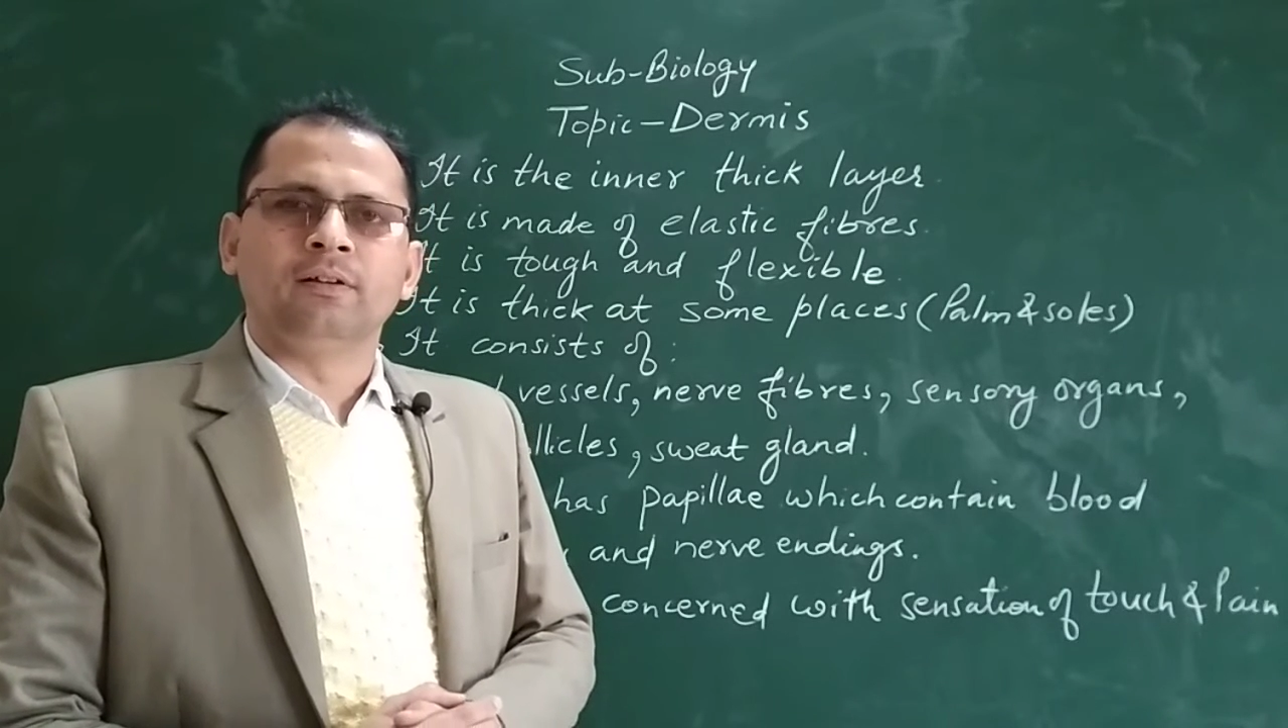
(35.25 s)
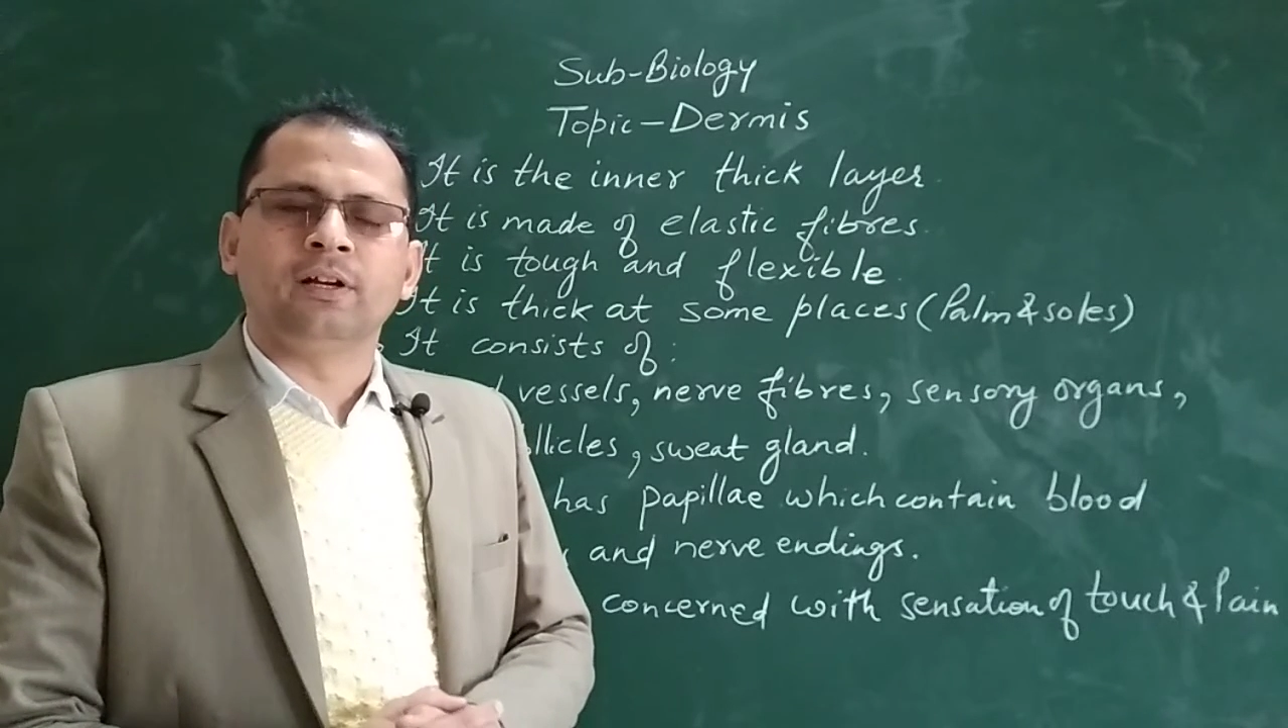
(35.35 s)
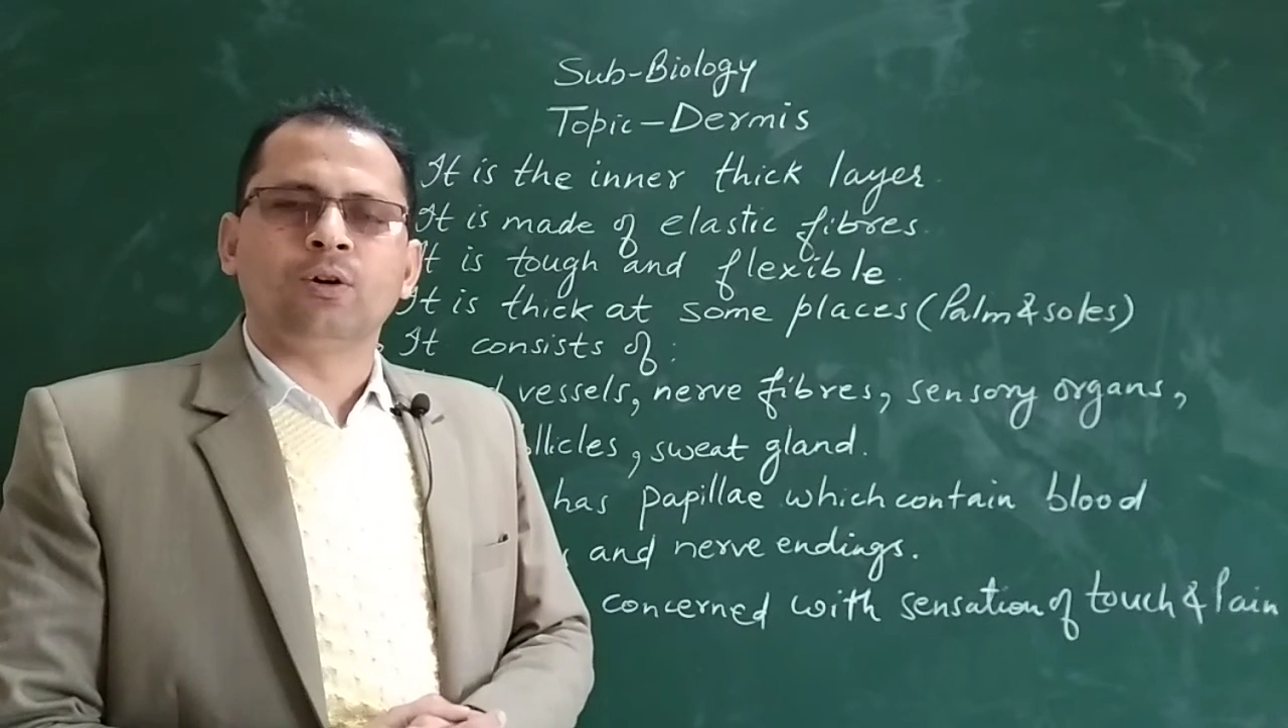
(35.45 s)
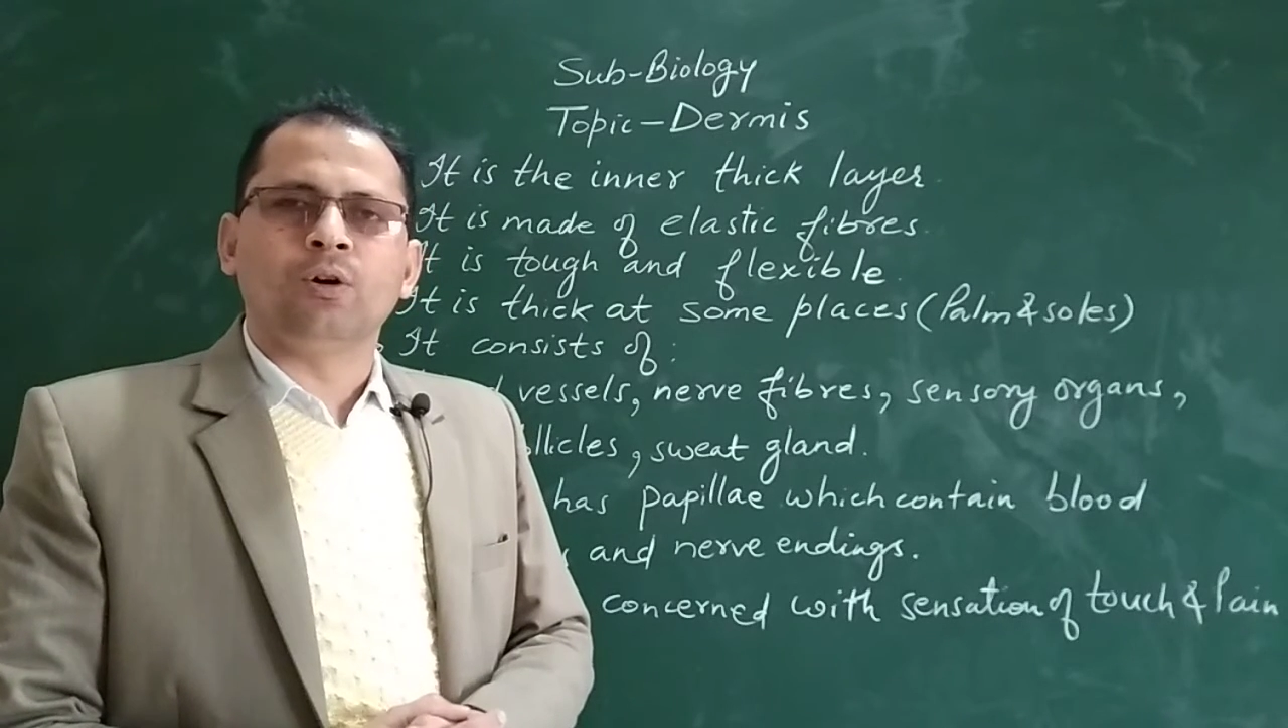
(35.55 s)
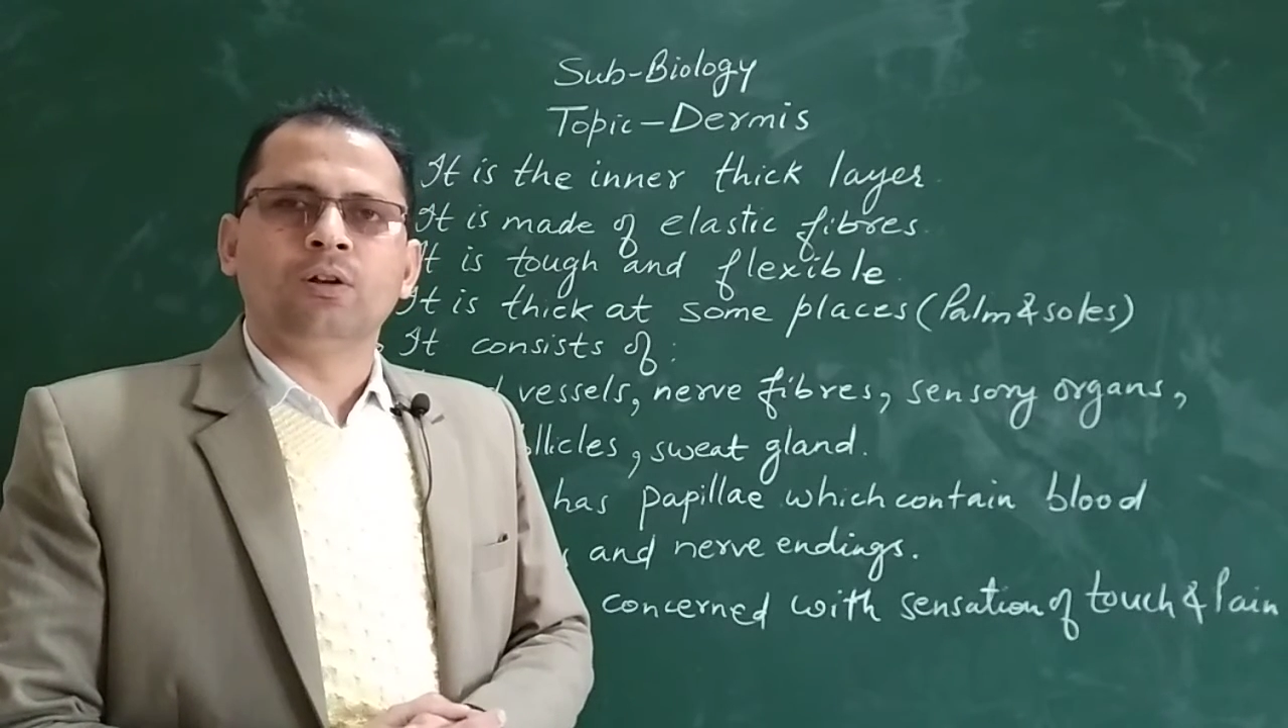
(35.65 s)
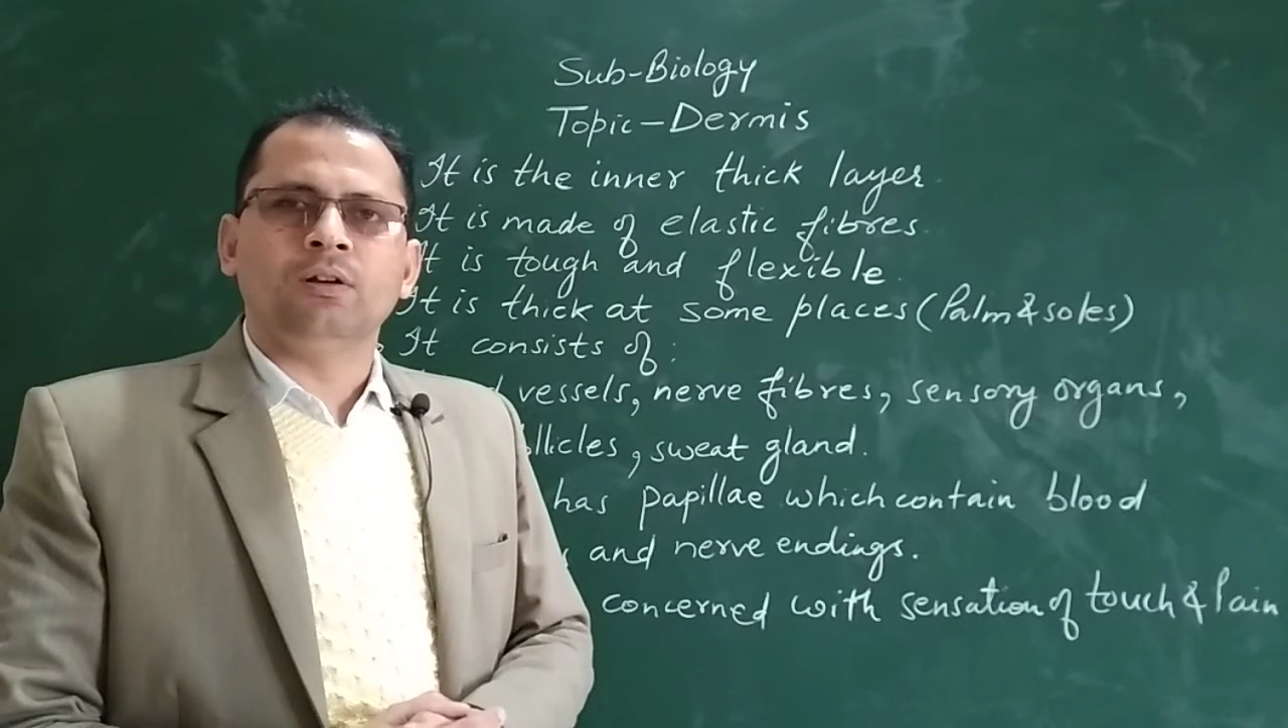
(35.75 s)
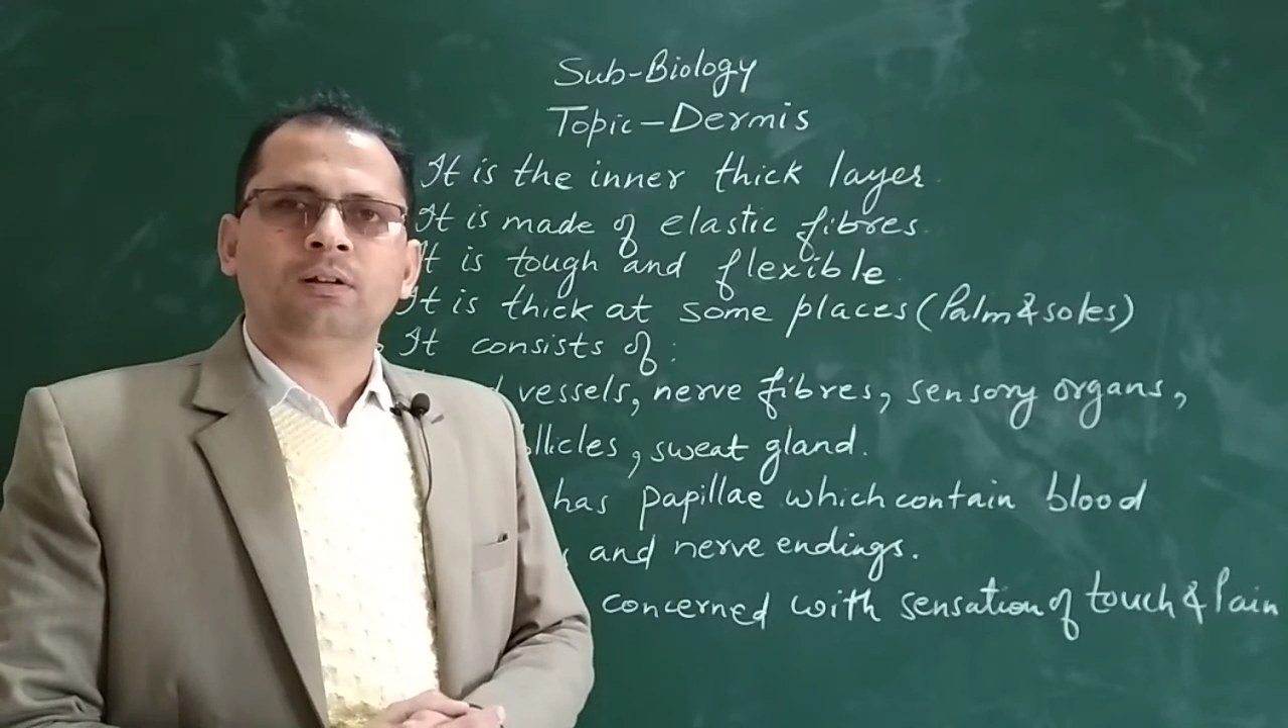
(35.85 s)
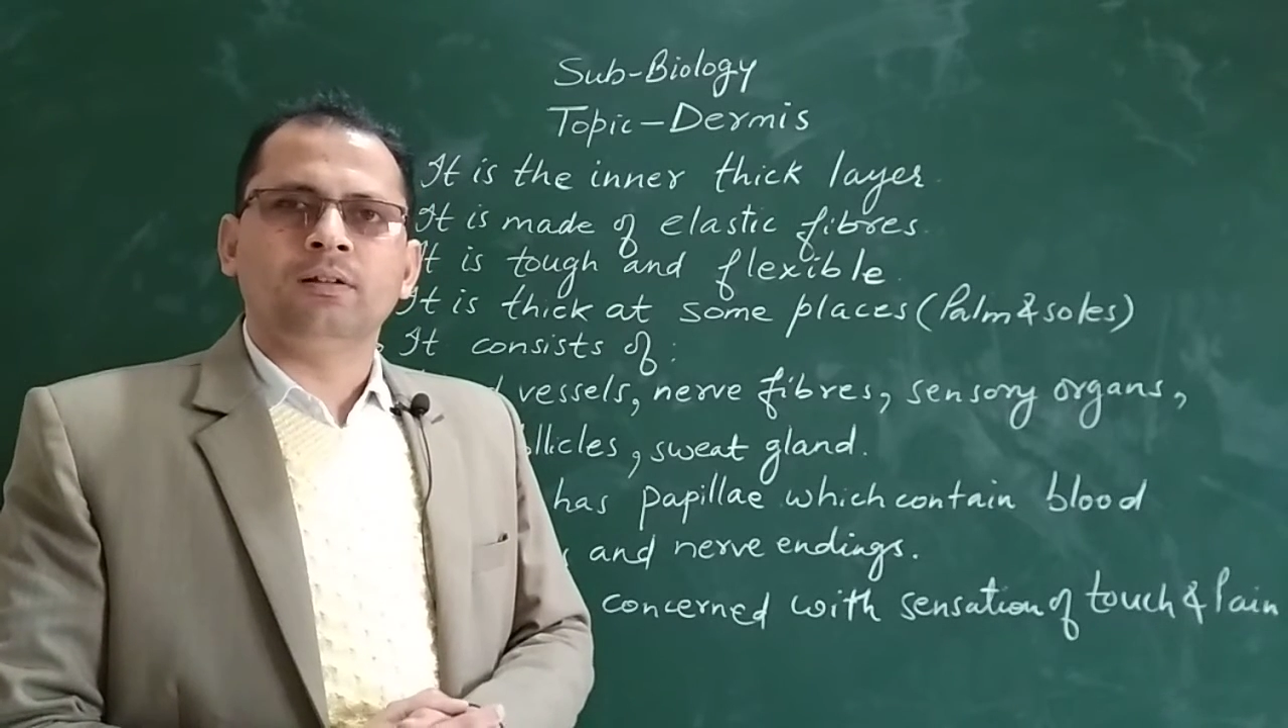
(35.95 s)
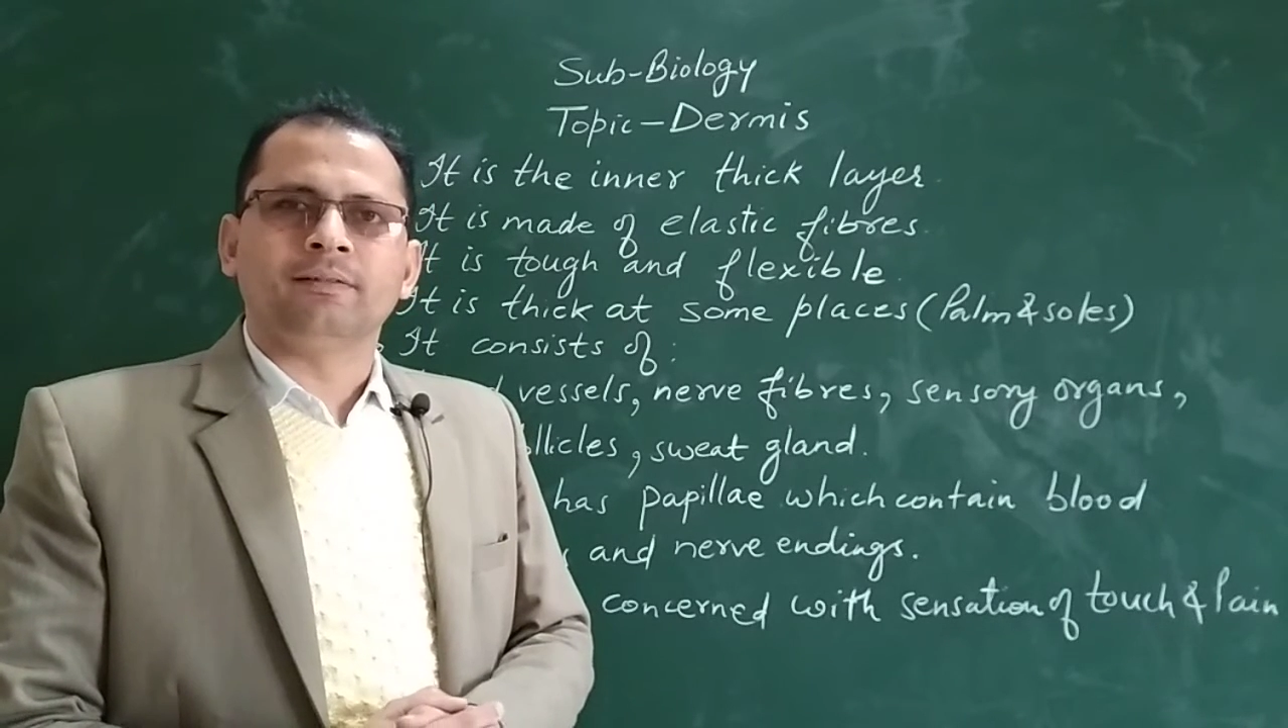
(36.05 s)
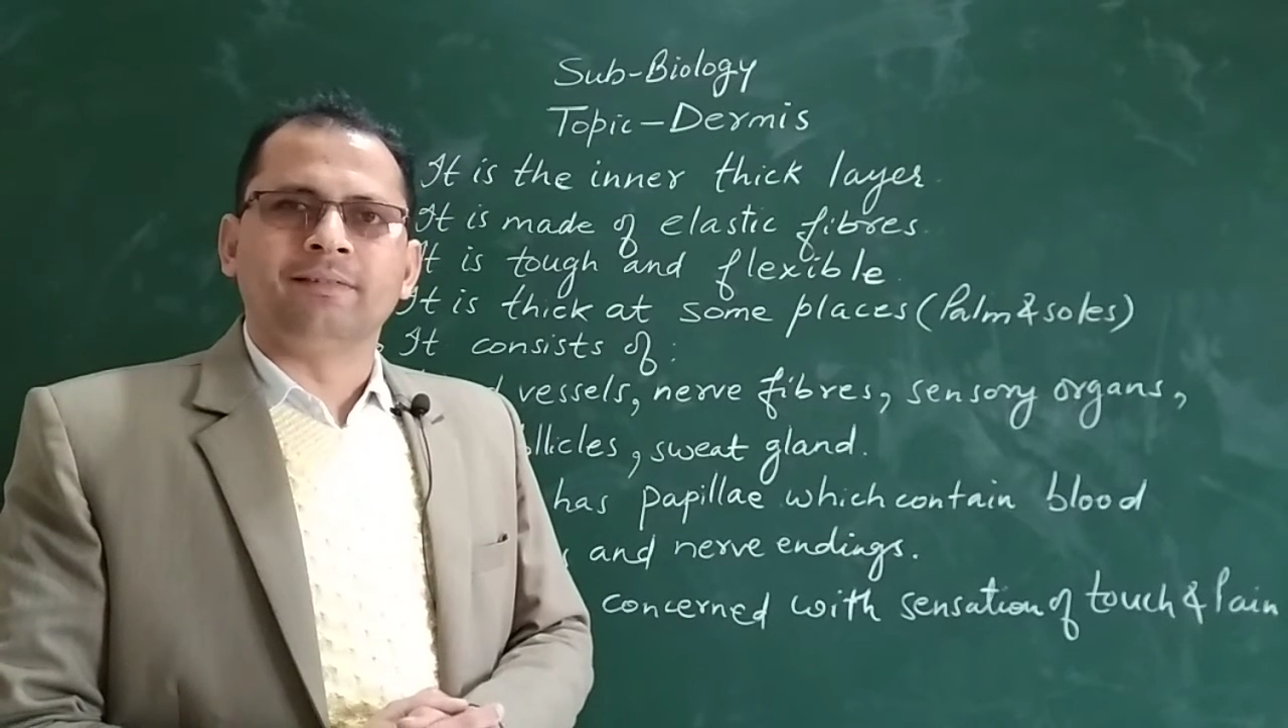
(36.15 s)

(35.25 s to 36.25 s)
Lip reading: recall